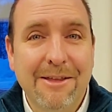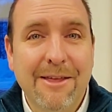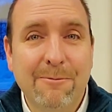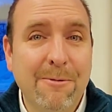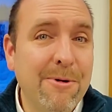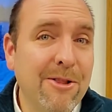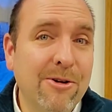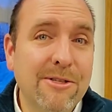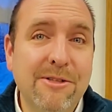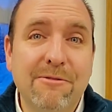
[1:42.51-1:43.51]
that when we
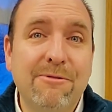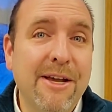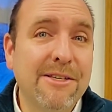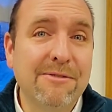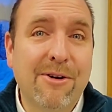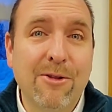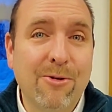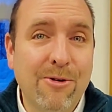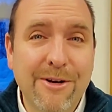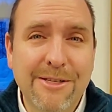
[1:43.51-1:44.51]
look to the face of our
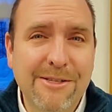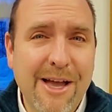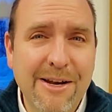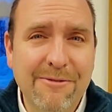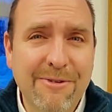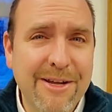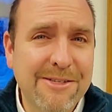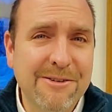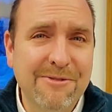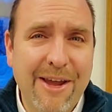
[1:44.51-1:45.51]
Lord, it's not a
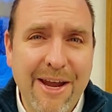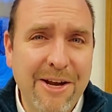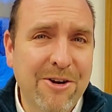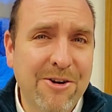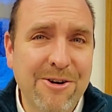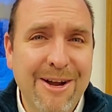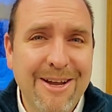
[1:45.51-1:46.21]
face of anger